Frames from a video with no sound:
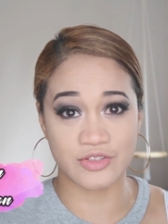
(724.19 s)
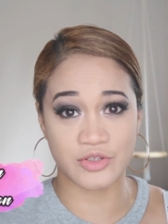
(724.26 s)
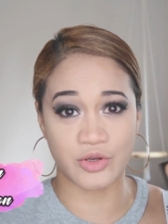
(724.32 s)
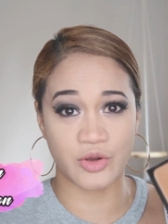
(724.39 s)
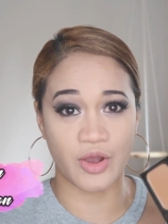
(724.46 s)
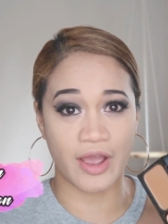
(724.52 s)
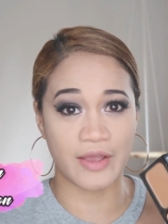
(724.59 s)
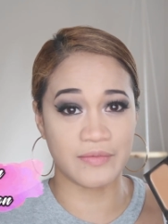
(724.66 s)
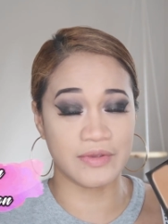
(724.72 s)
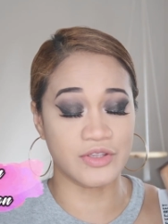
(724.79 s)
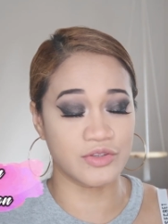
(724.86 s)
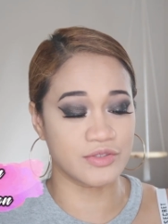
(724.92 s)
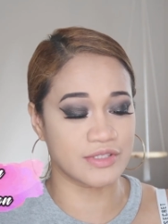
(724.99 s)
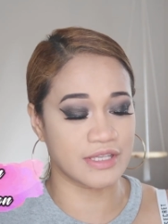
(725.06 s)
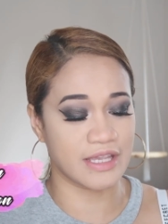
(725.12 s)
So I've
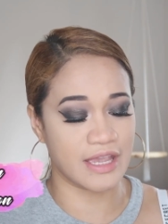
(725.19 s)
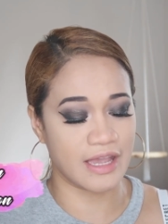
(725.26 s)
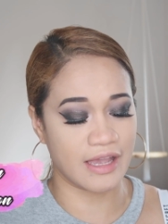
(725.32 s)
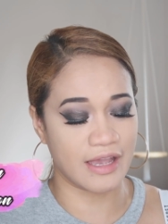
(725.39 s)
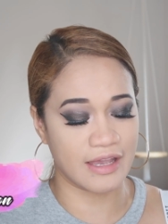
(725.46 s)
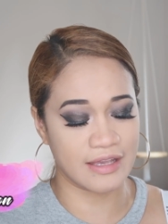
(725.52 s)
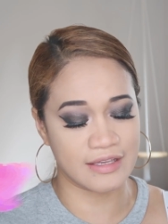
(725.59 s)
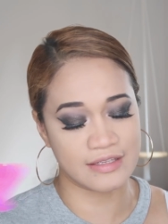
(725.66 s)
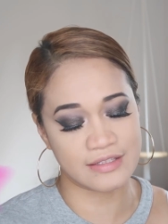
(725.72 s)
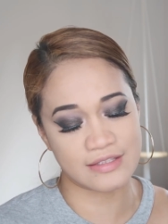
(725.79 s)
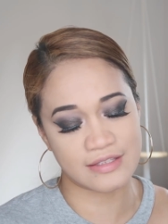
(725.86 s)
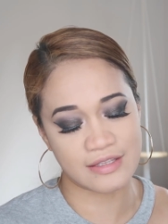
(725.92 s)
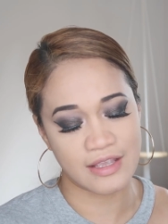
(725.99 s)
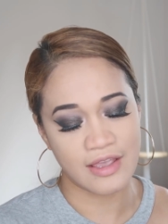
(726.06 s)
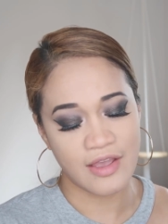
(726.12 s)
been using it
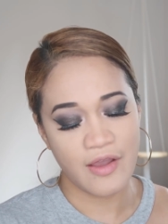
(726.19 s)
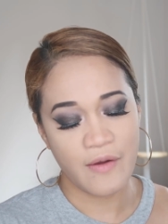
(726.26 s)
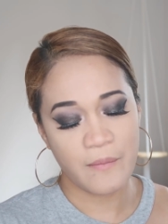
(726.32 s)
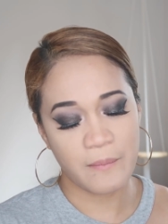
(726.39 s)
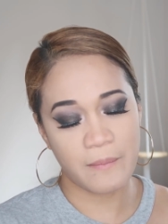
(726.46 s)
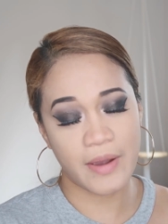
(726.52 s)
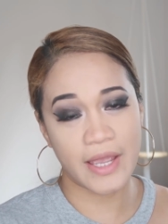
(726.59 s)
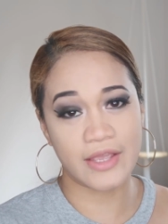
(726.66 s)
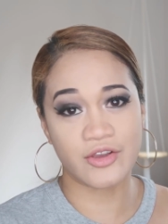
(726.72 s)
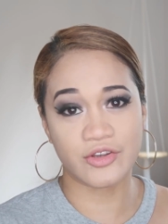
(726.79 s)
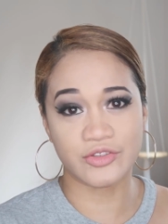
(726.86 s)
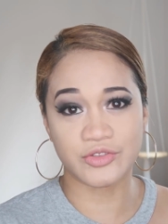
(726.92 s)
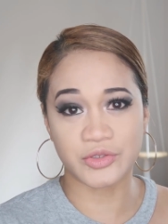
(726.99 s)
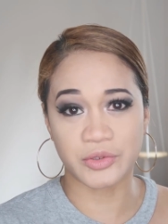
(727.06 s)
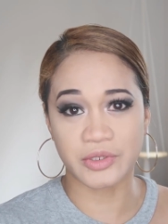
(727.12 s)
as my
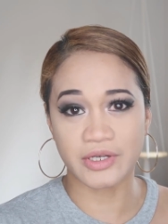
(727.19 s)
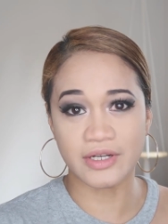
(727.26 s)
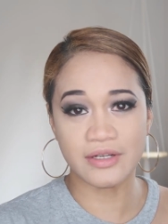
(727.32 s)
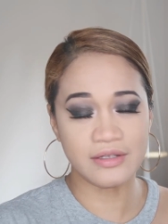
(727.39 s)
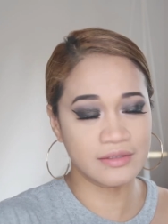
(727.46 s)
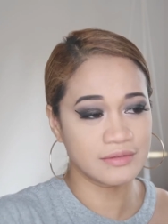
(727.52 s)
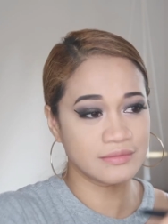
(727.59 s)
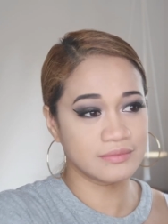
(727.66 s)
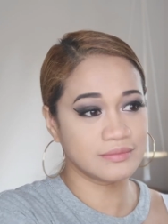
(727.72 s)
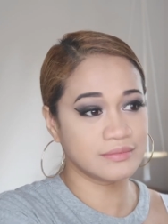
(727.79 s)
contour.